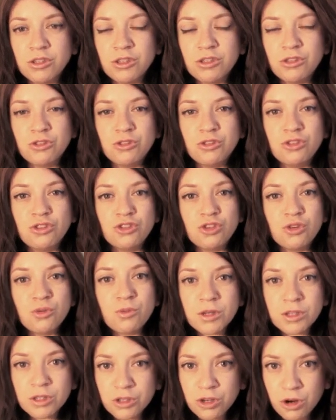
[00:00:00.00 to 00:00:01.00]
You do
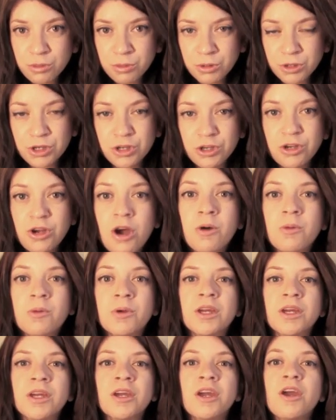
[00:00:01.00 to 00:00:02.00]
want to know where you're
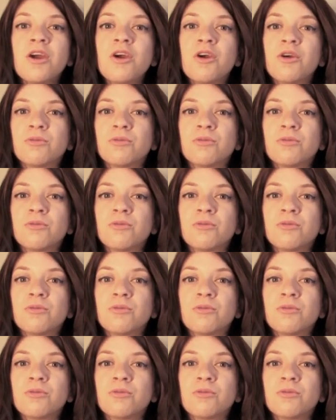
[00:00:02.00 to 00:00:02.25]
going,